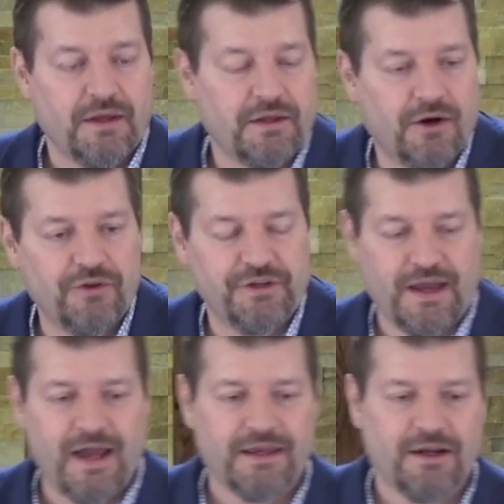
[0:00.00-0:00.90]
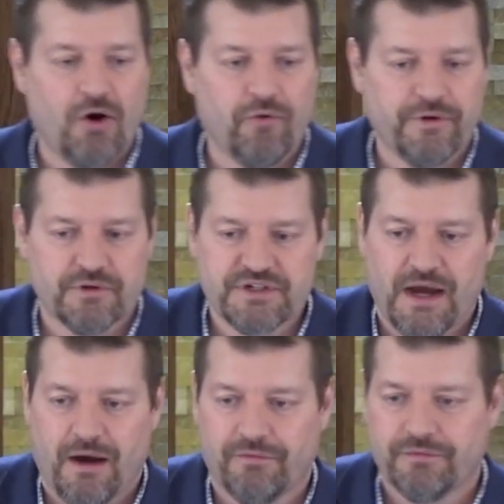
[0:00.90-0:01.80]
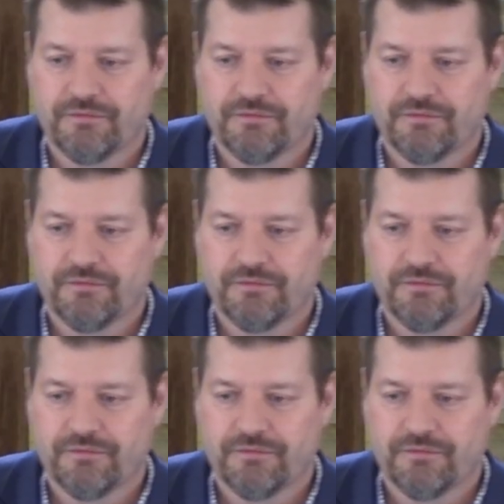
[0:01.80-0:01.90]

You know, you got to get over yourself.